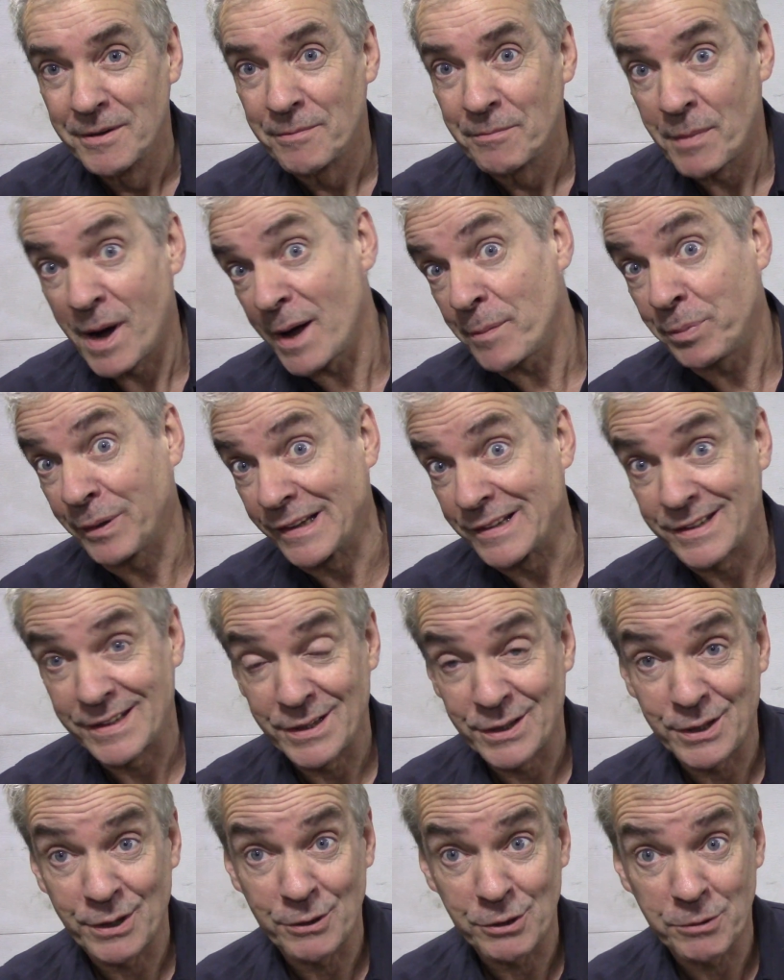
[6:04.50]
my place is
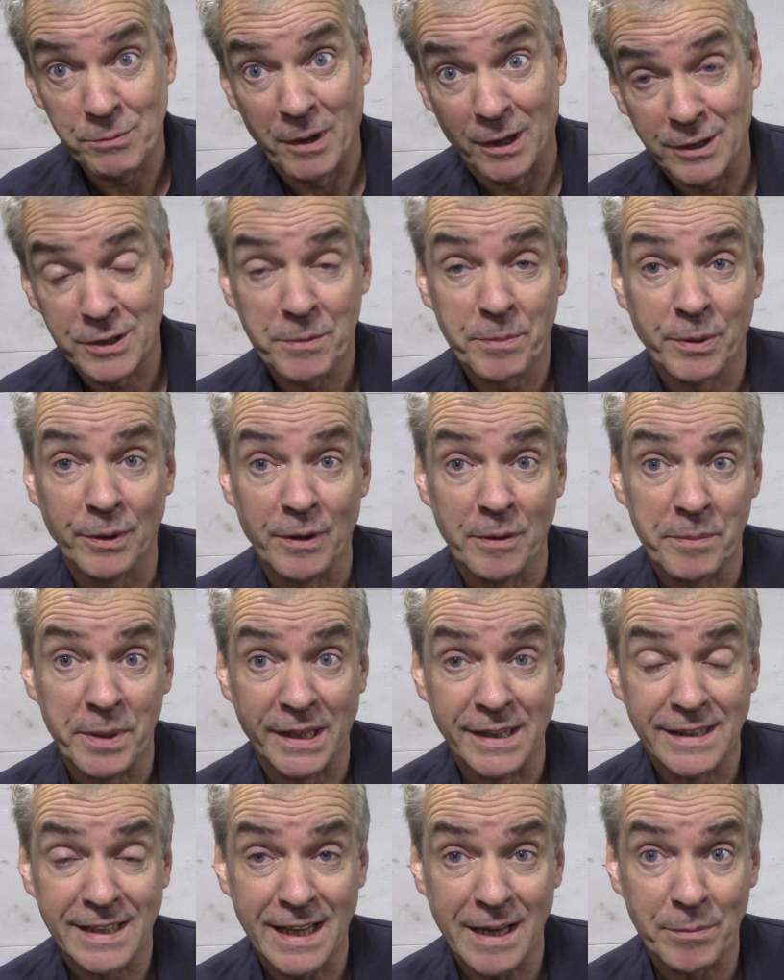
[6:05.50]
too small to put a
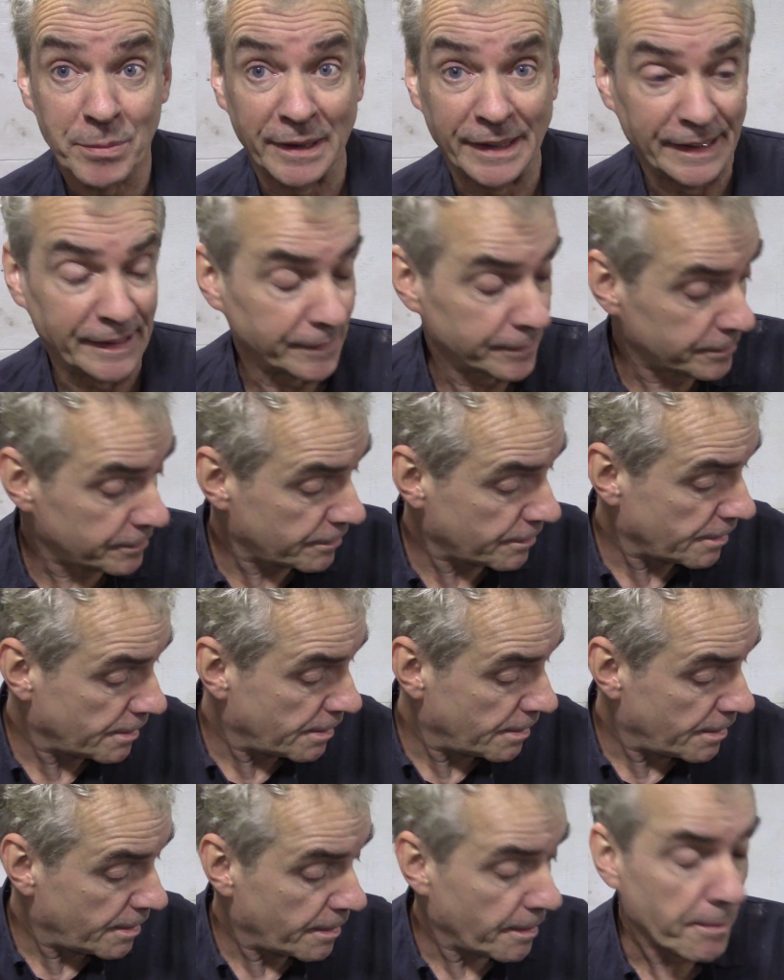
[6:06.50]
big table in.
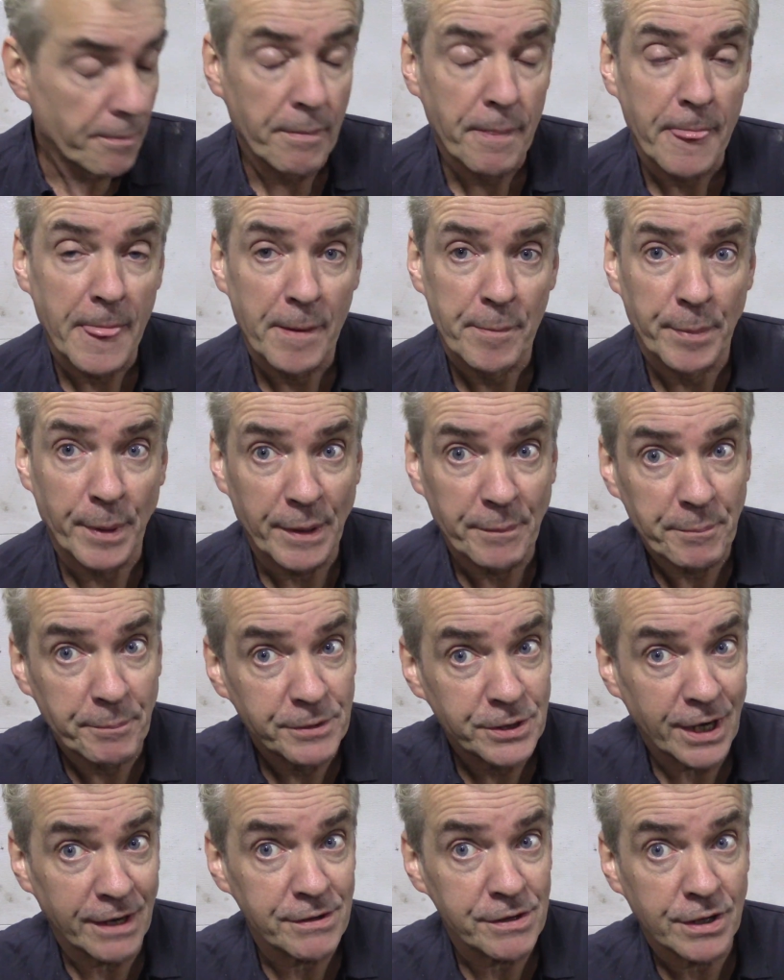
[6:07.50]
But
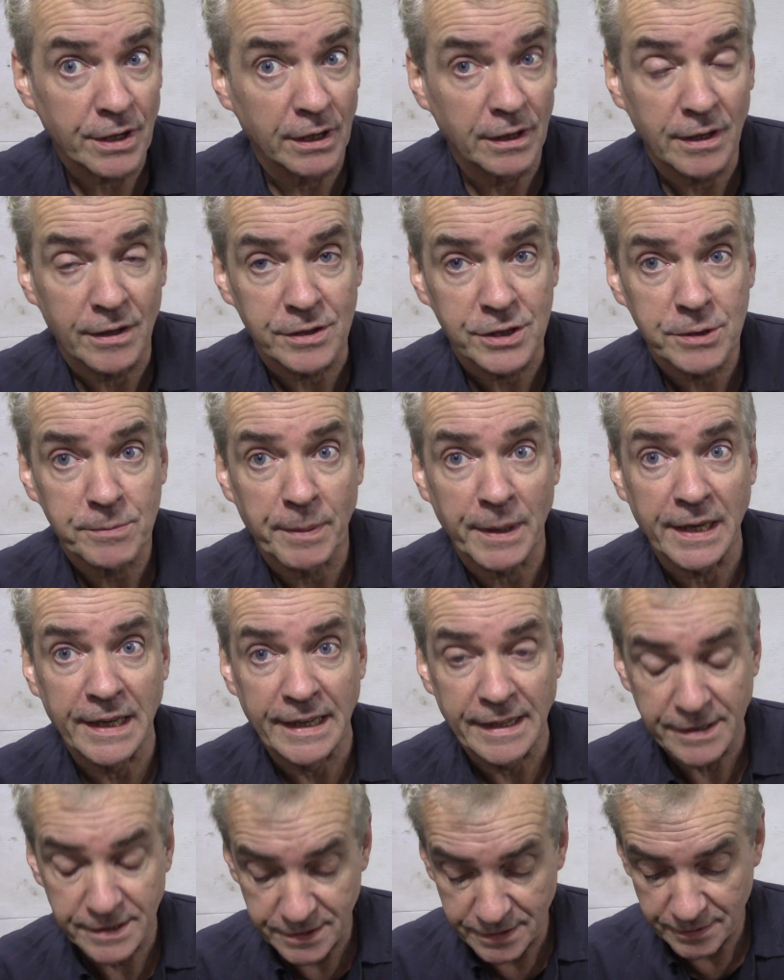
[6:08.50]
Jerry's got a lot of
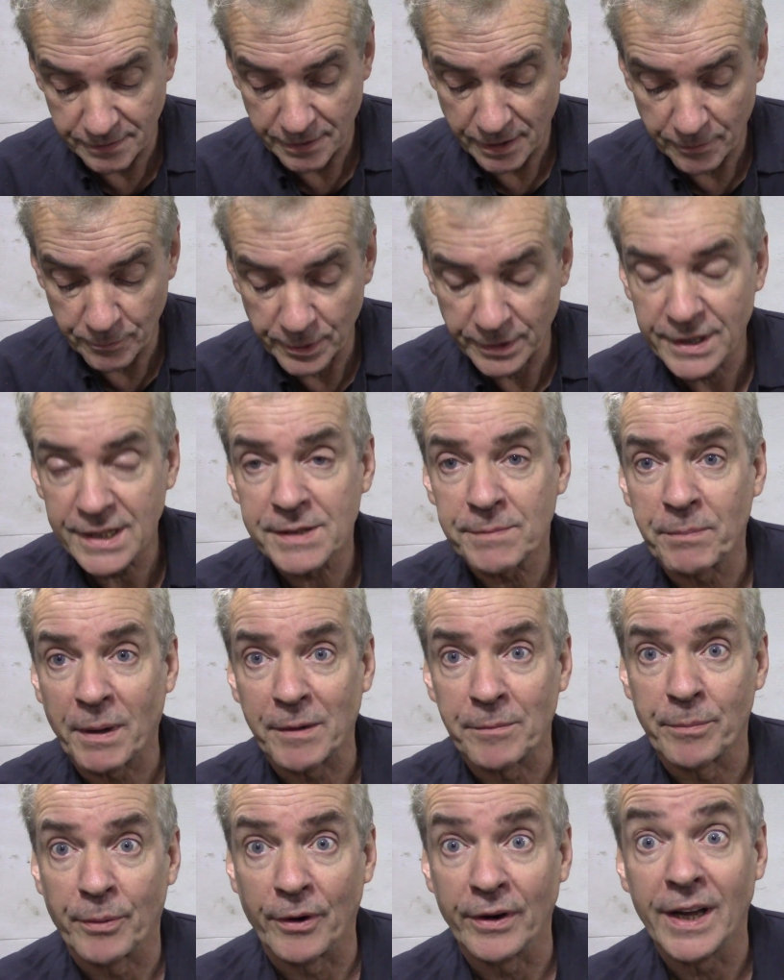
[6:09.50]
space, and with this
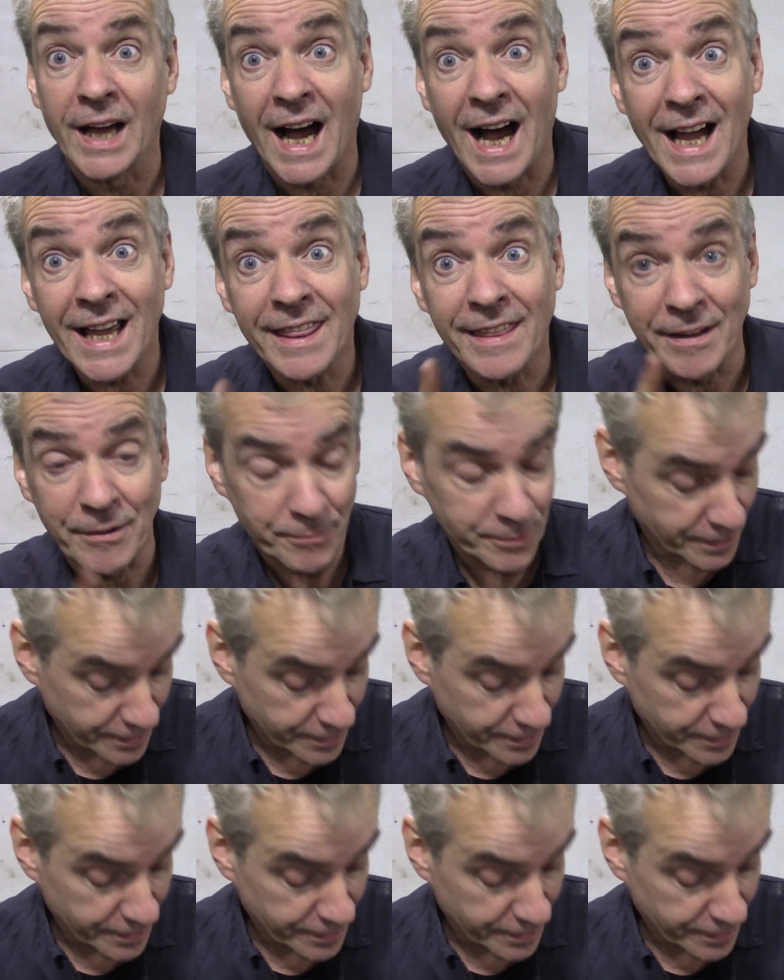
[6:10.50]
bad boy I think we